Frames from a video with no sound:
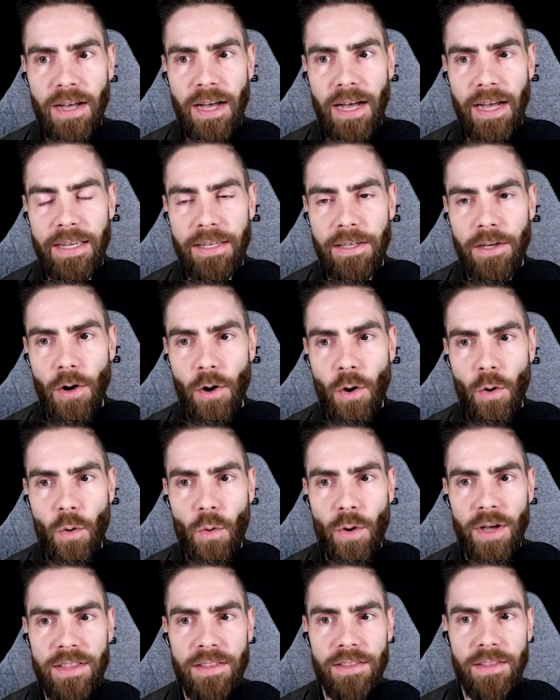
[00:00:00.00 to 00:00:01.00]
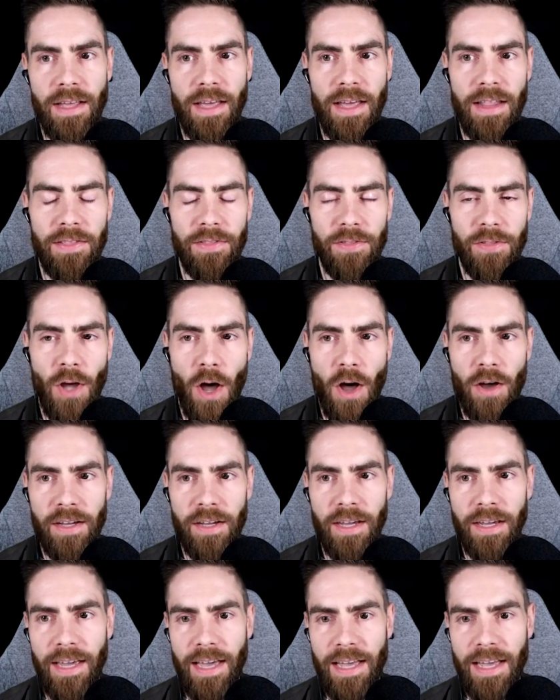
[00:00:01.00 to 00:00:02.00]
I go and and talk
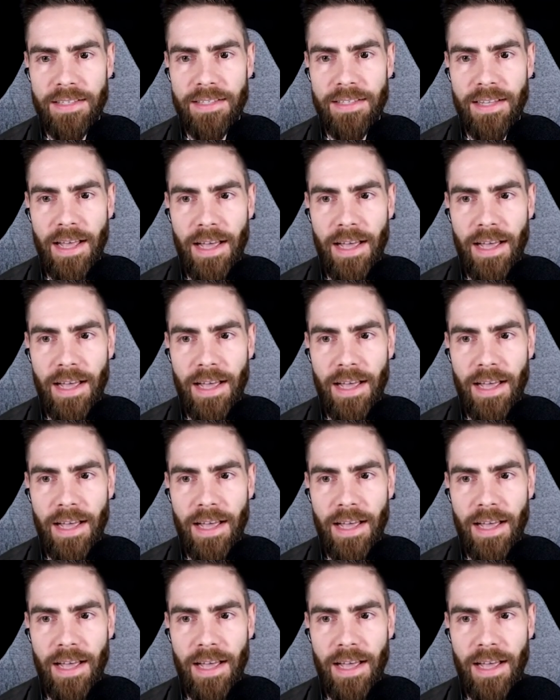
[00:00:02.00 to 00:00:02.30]
against